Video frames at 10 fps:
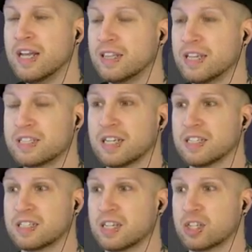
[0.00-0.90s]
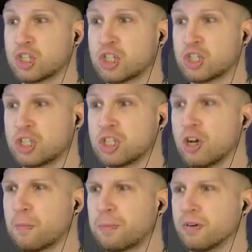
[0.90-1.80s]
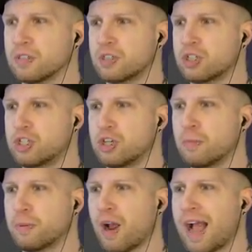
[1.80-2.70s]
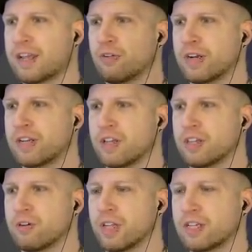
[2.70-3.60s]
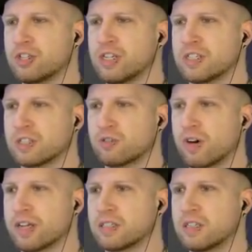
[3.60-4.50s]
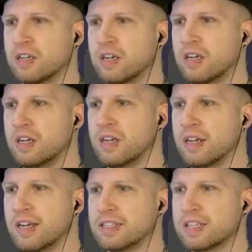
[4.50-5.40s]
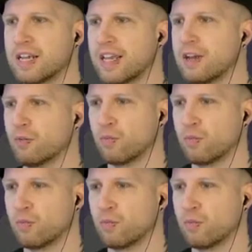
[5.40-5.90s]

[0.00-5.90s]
This is a super duper accurate gun, though. Like, Jesus Christ. It's like it